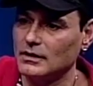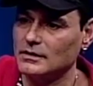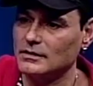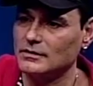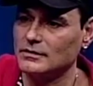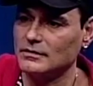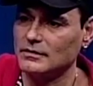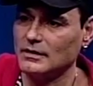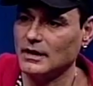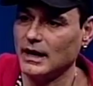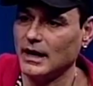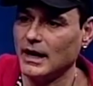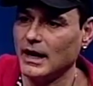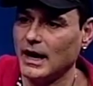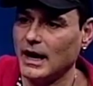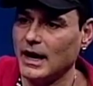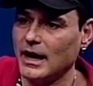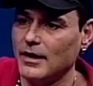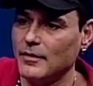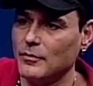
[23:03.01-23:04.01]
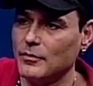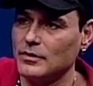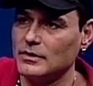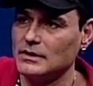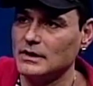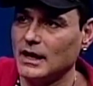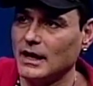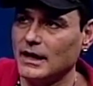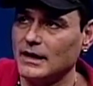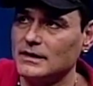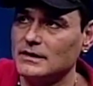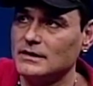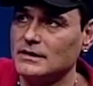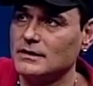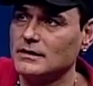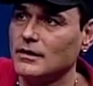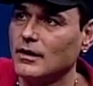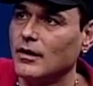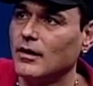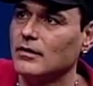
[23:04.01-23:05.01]
It's I
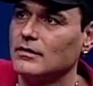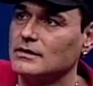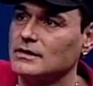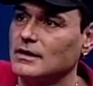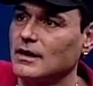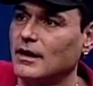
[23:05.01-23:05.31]
saw stuff.